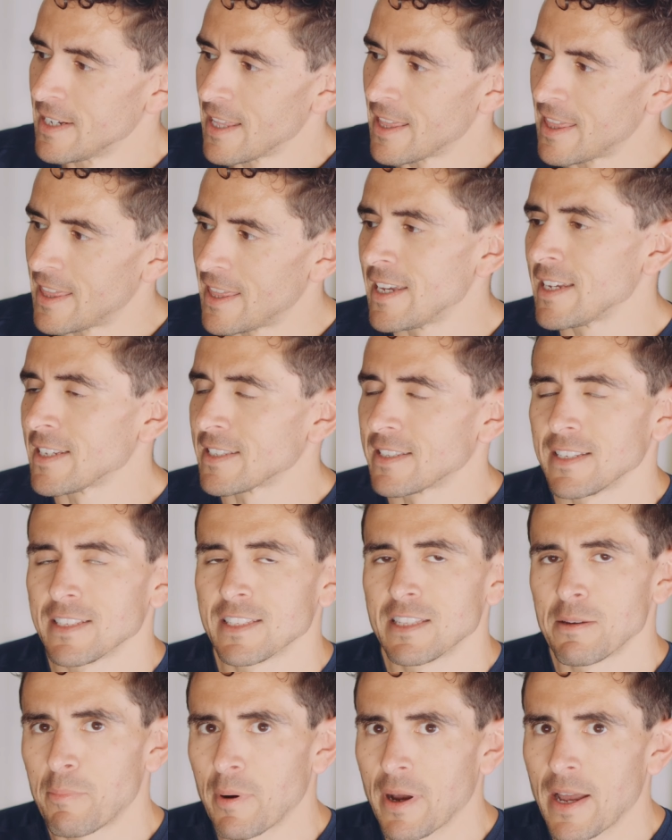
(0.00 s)
This is
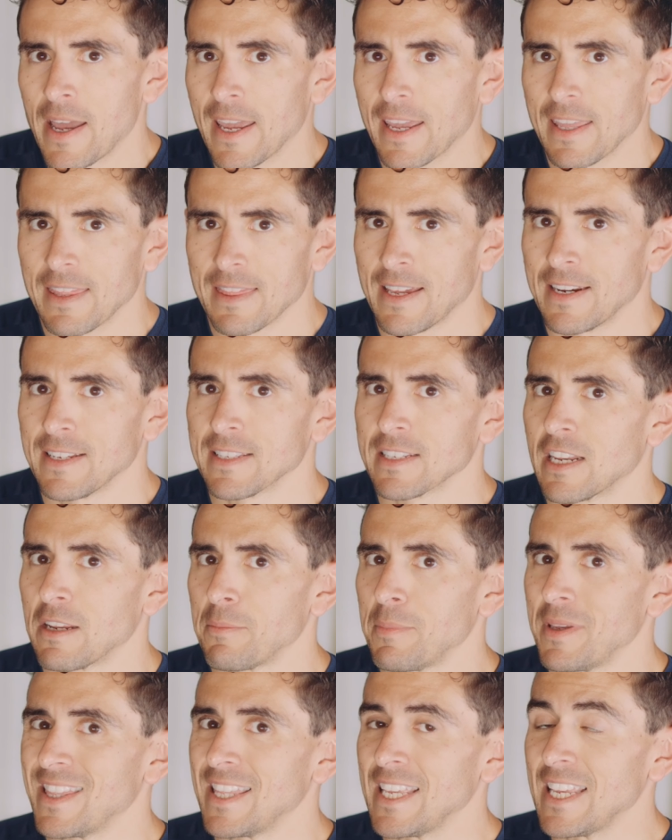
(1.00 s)
the bike that is going to
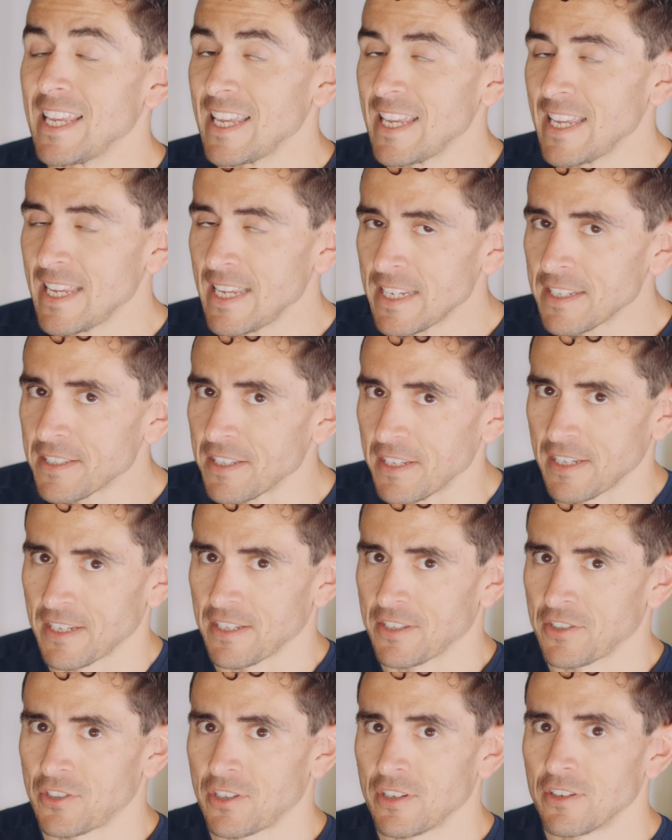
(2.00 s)
be the
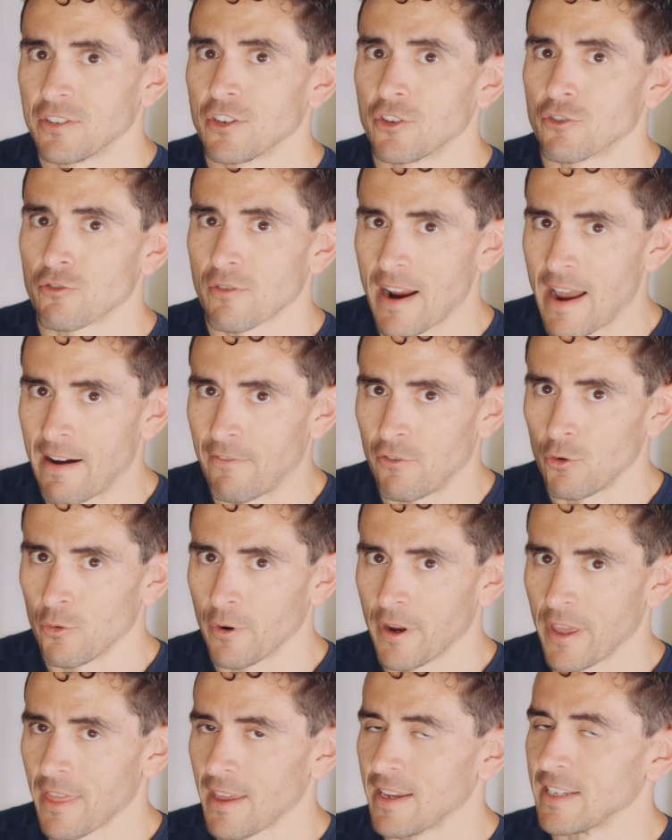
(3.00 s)
easiest to travel
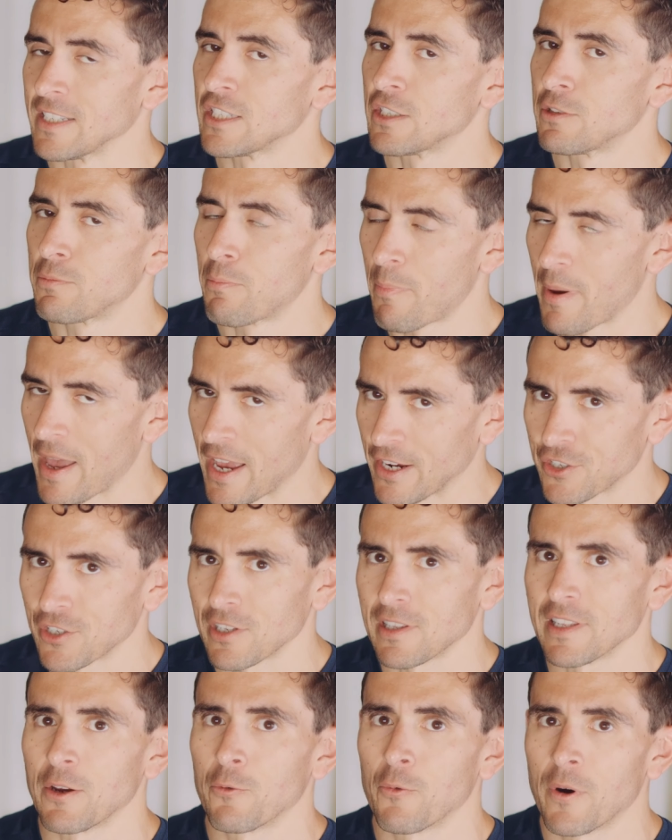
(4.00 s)
with,
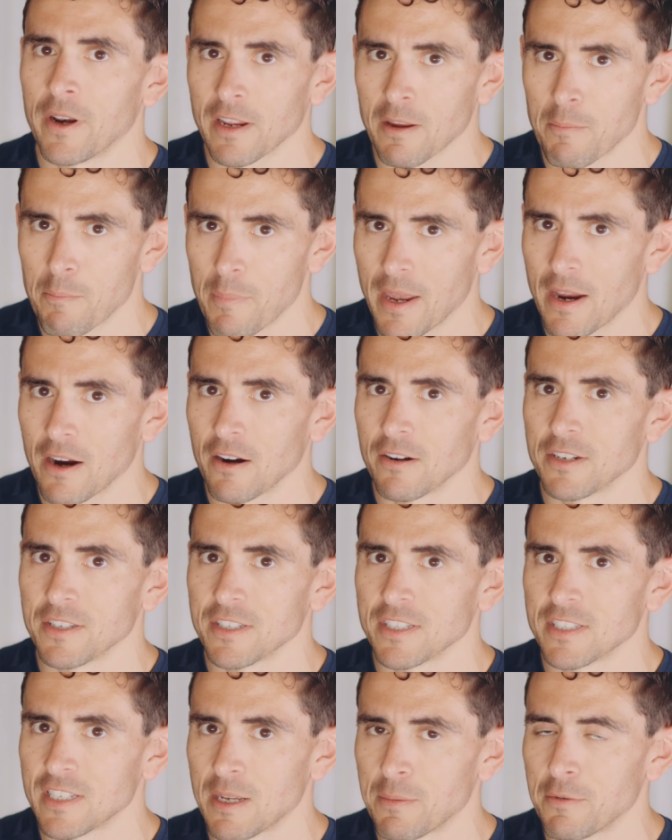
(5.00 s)
especially when compared to
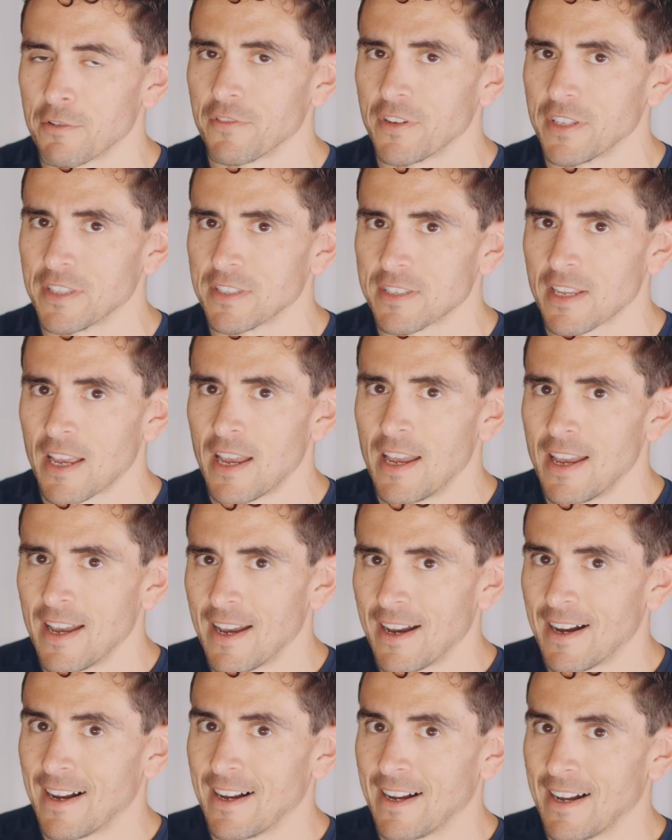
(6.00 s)
some of its
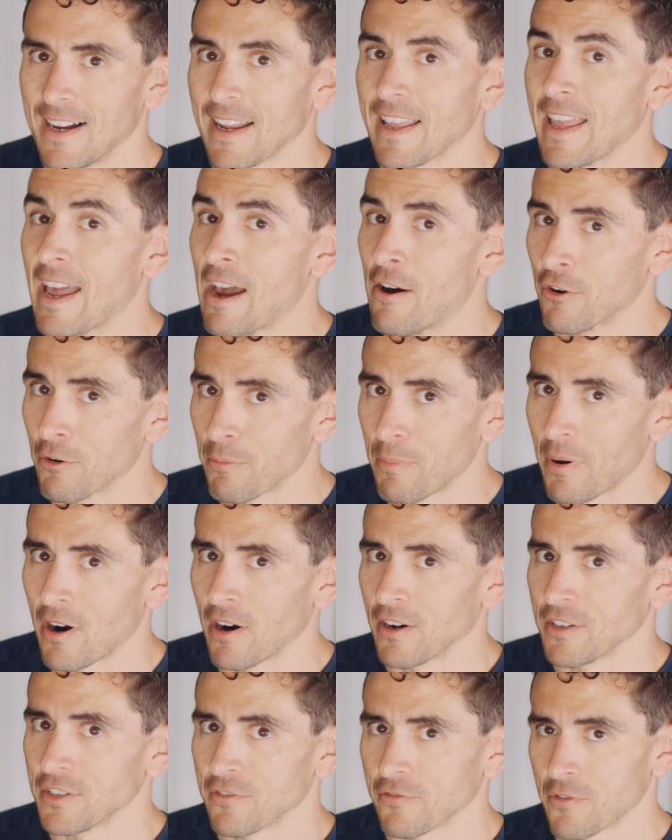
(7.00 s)

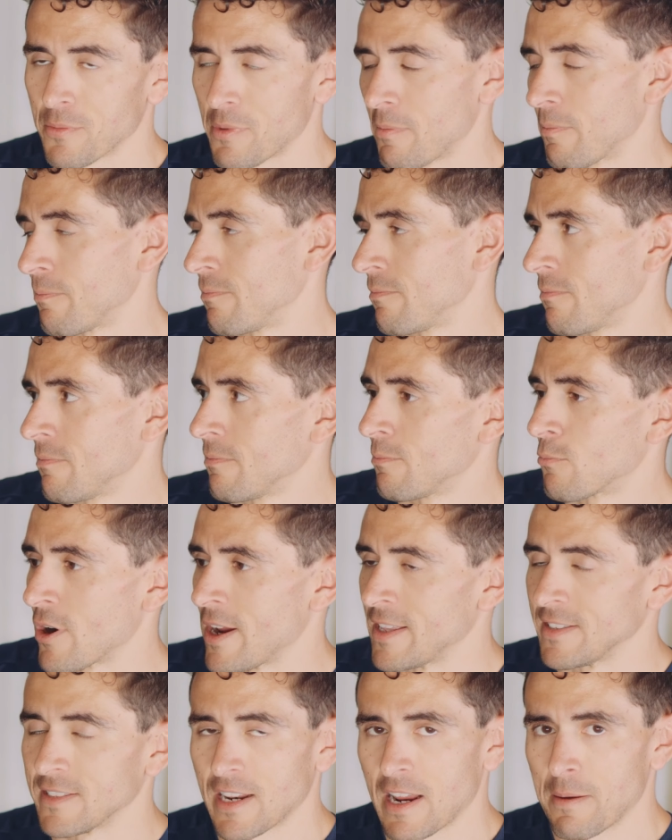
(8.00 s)
counterparts from the
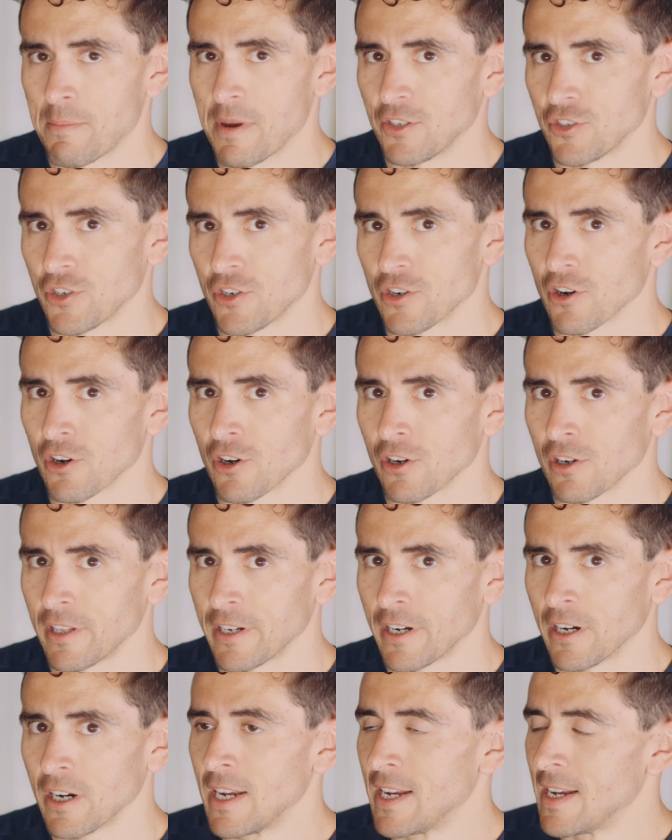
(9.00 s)
brands that I mentioned
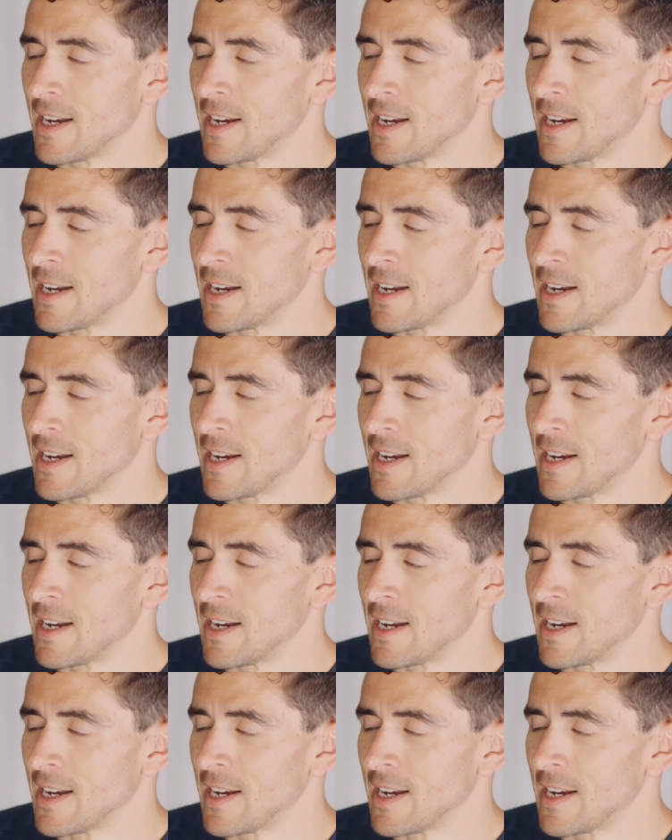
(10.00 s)
earlier.